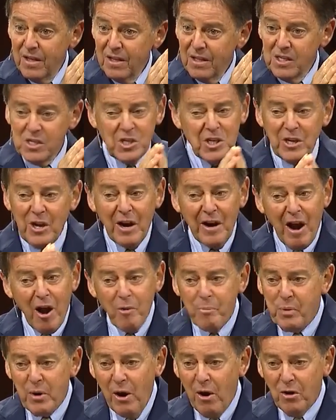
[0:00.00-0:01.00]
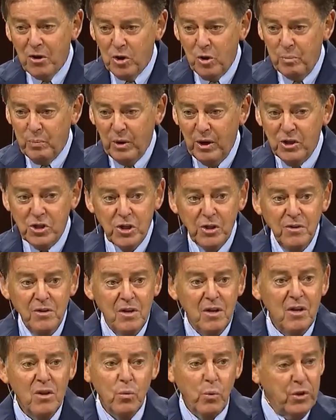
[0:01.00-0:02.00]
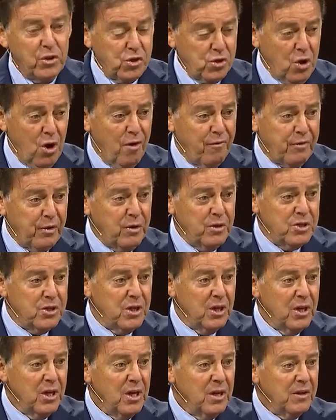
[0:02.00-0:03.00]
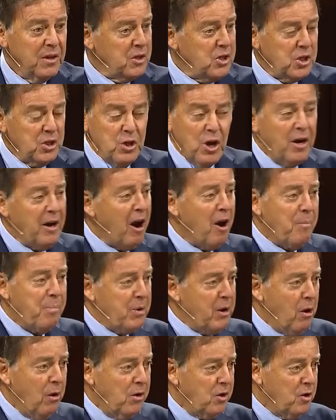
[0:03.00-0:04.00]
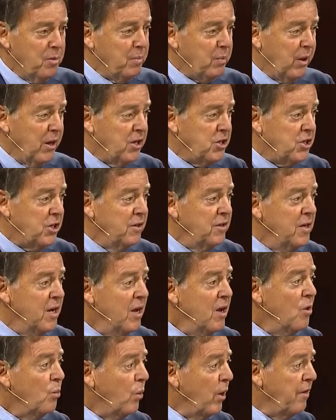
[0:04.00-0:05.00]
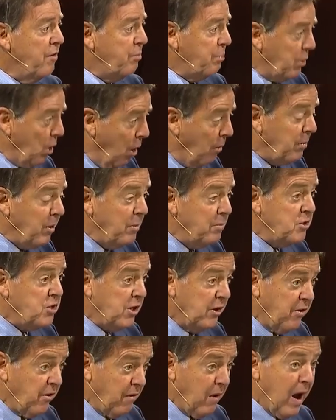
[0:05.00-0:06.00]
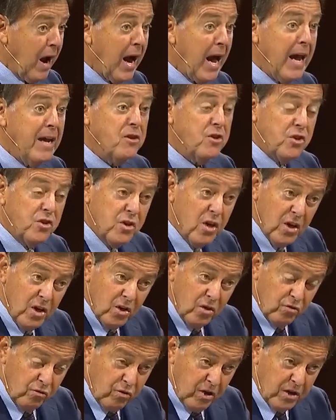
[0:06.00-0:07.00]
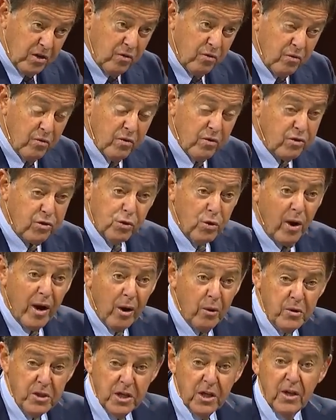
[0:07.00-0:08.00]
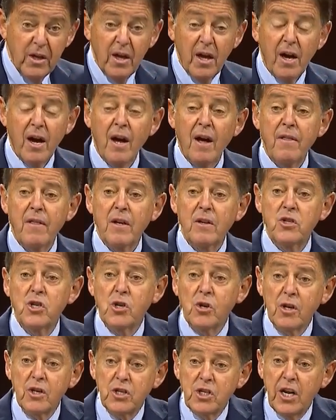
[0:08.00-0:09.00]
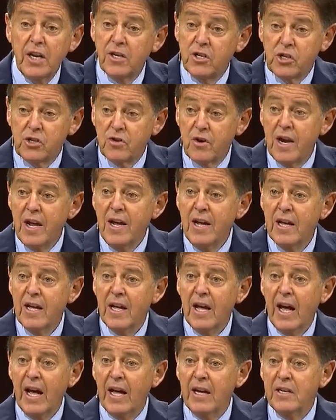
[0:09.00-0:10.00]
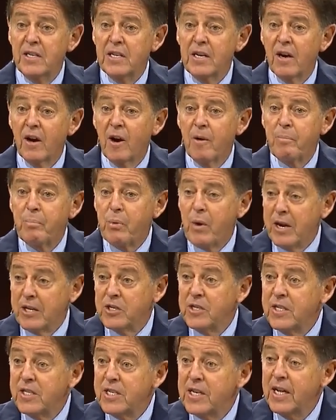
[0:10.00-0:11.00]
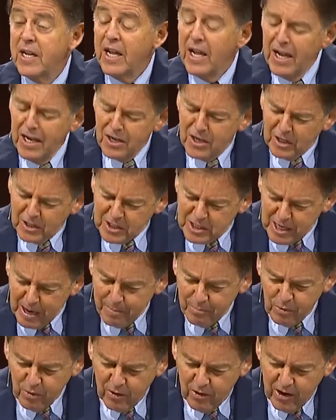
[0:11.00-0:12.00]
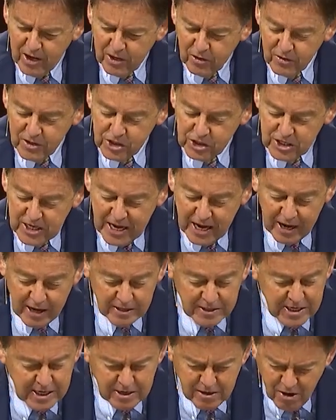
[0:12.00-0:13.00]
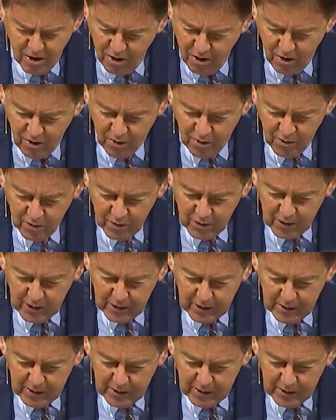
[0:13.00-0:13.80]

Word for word: This is not our preoccupation with scoffers. This is not our preoccupation with problems that arise throughout uh, the church history and are present in contemporary Christianity. No.